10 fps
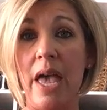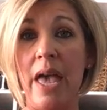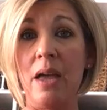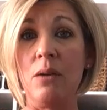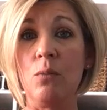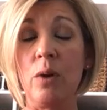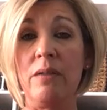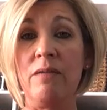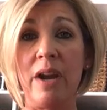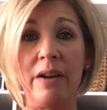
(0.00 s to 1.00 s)
And
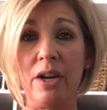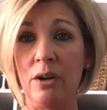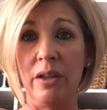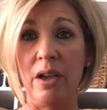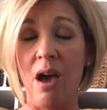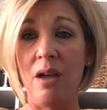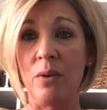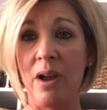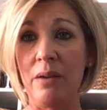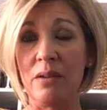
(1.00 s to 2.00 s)
when very early on,
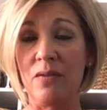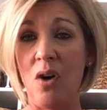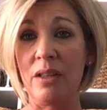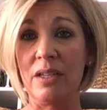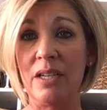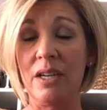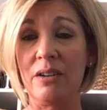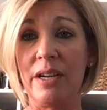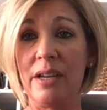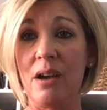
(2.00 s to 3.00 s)
when I was
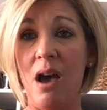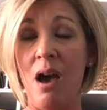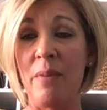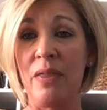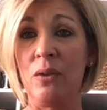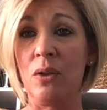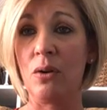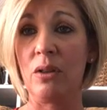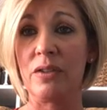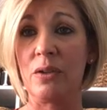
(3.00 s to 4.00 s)
volunteering at the
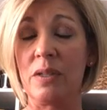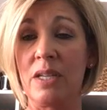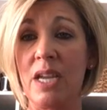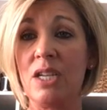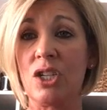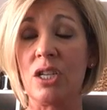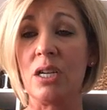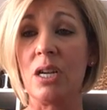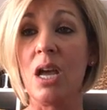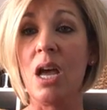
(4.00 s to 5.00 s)
local association,